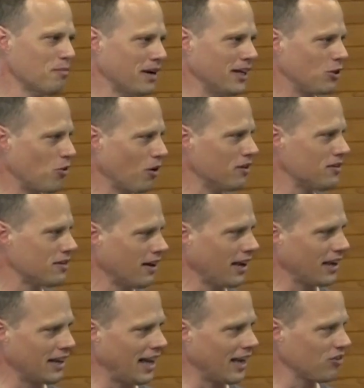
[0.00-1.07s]
many quotes than I
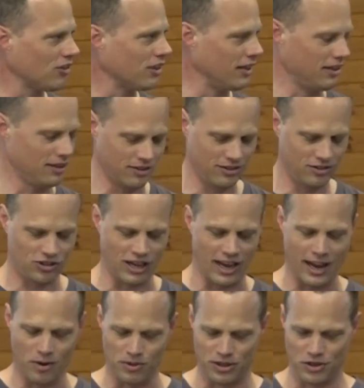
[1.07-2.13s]
can actually
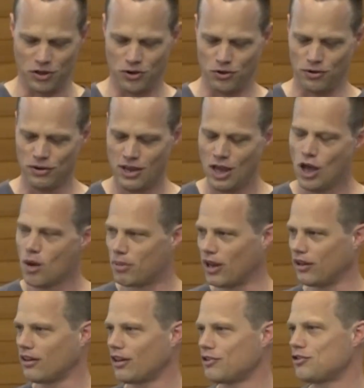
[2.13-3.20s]
share with you.
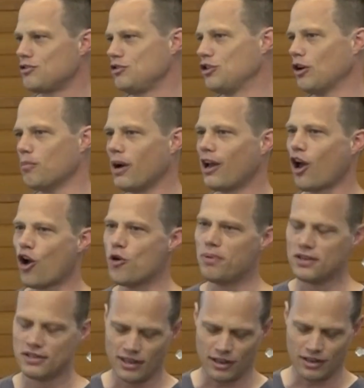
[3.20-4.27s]
But my hope
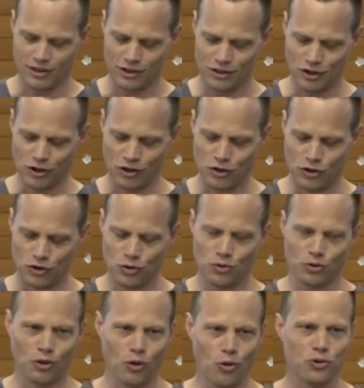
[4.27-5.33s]
is that
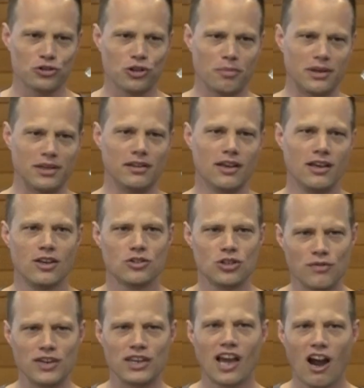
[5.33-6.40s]
you'll also be sort
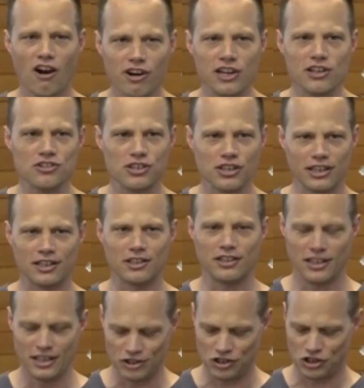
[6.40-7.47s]
of encouraged and
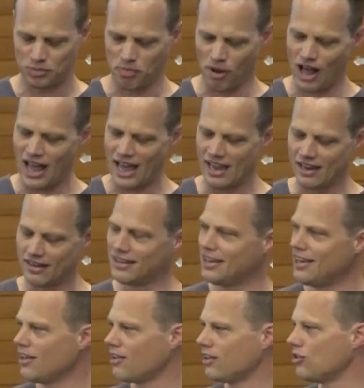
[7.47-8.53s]
inspired.
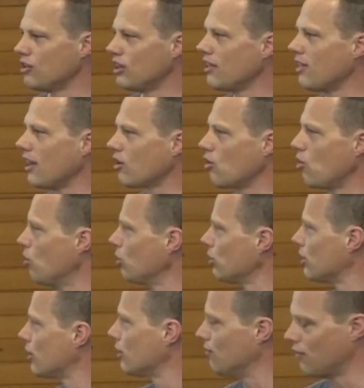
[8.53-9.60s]
That you'll hear that call
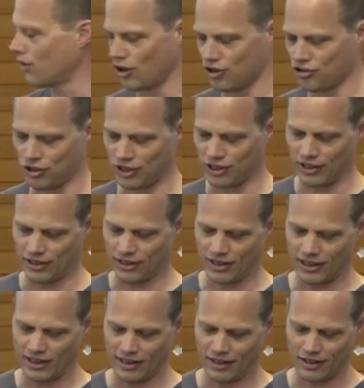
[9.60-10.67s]
to conversion
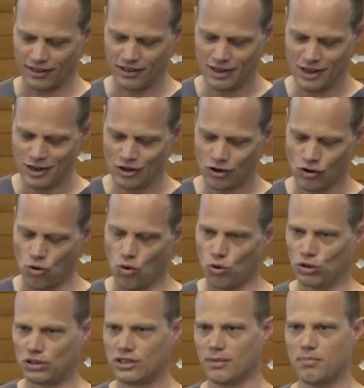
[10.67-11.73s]
and
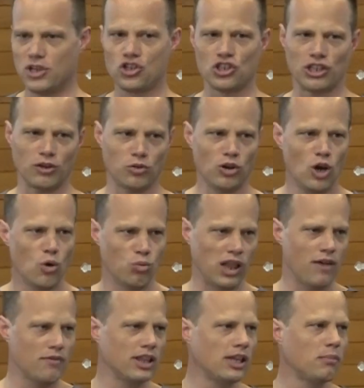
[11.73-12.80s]
call to mission. And we'll
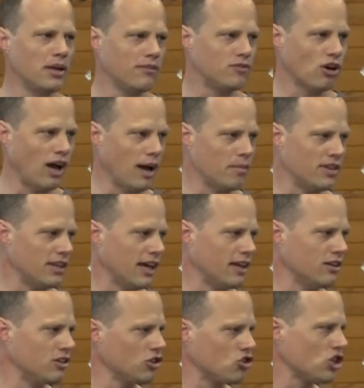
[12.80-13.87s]
have a little bit of time at the
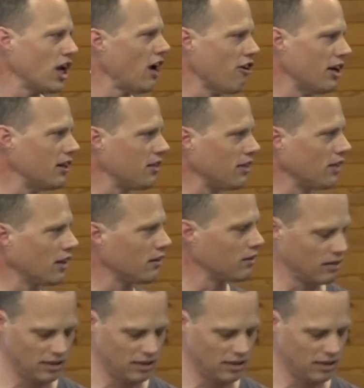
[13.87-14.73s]
end to share anything that